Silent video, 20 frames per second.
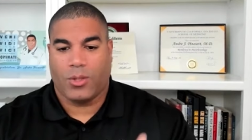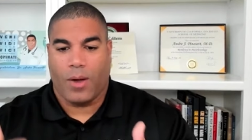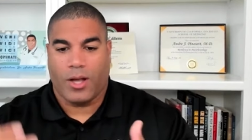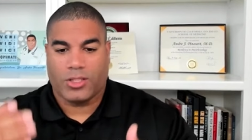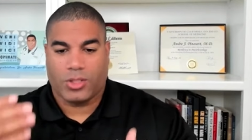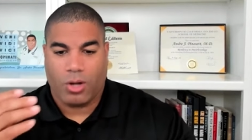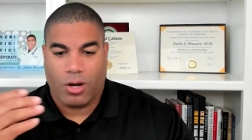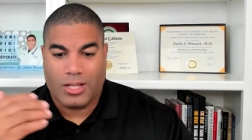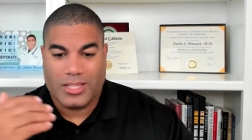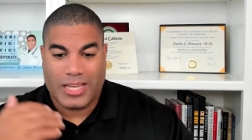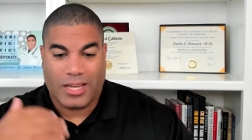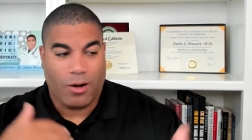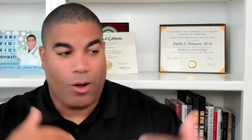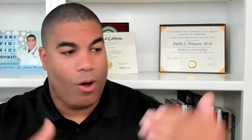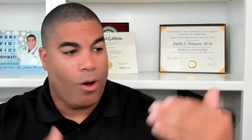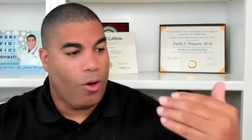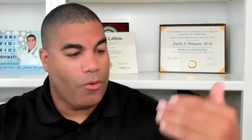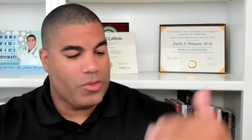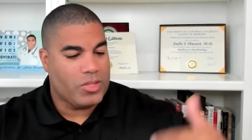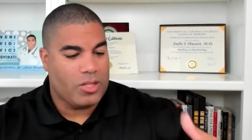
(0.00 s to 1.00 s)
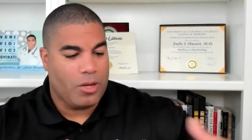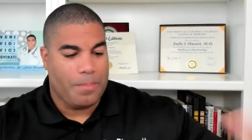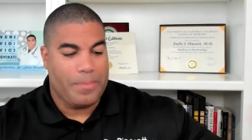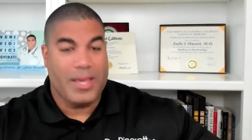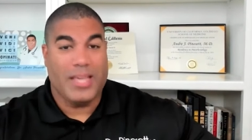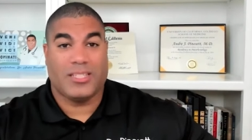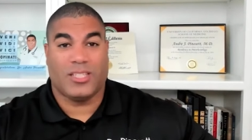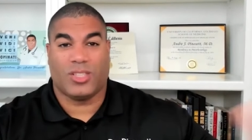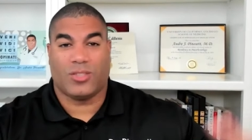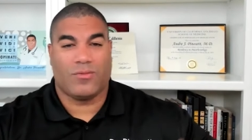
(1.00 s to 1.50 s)
And so I started taking all these little
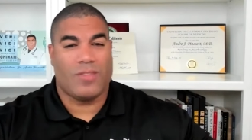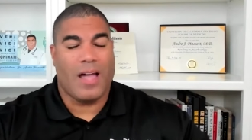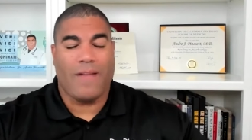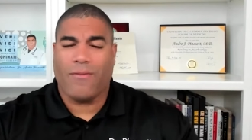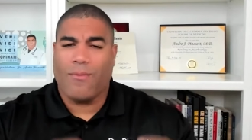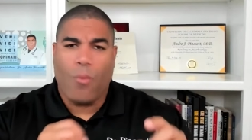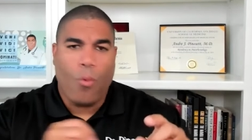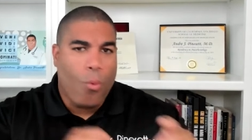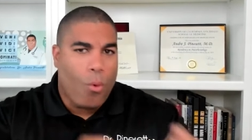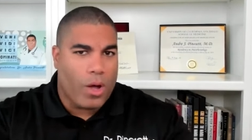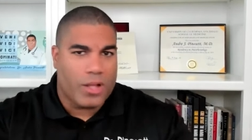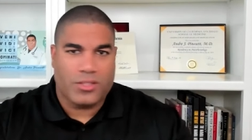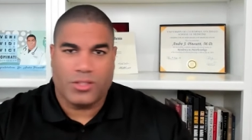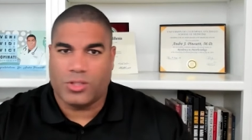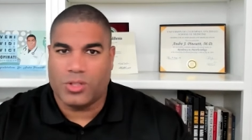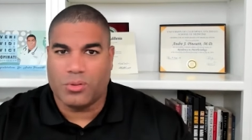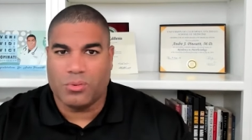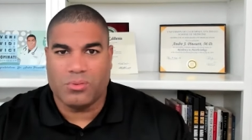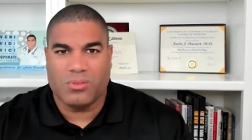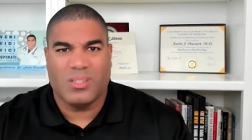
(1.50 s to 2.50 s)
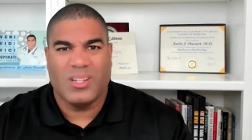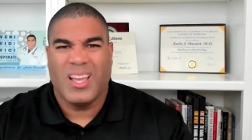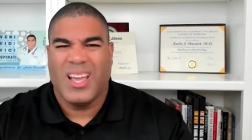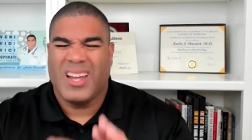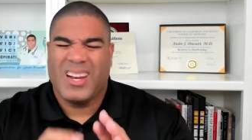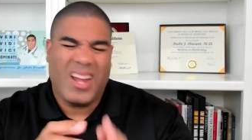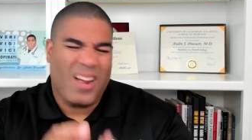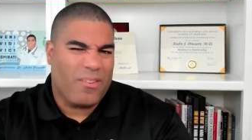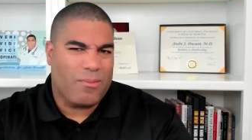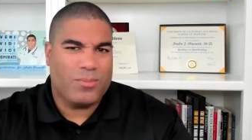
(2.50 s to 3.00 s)
pieces, not from one student,
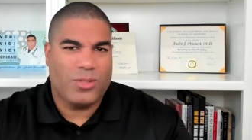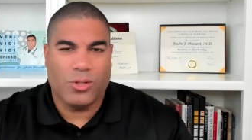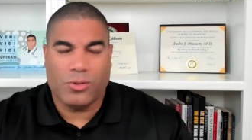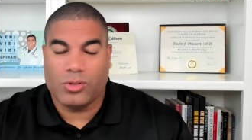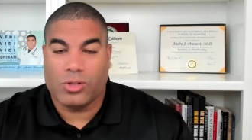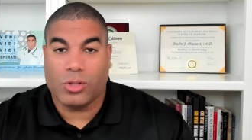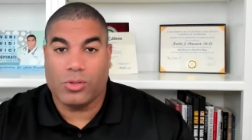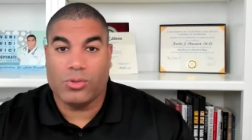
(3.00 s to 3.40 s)
not from 2